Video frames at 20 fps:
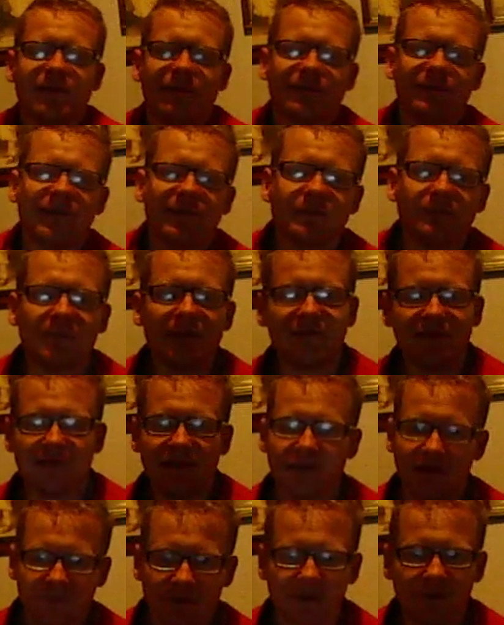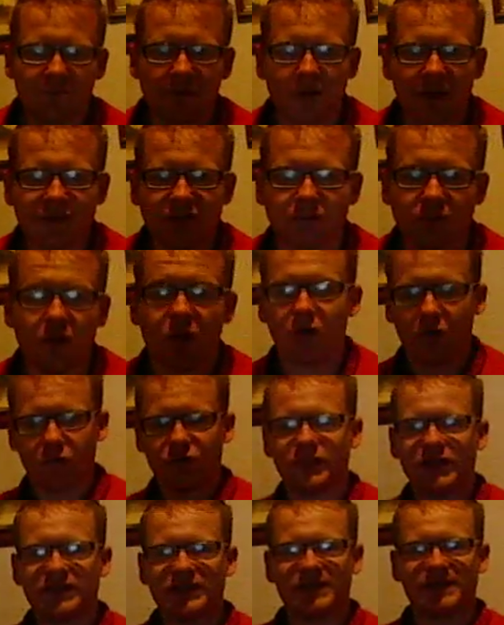doesn't miss anything vital, or
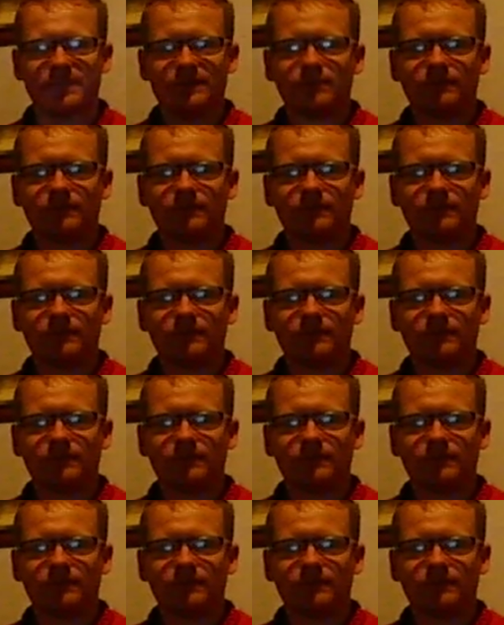does it?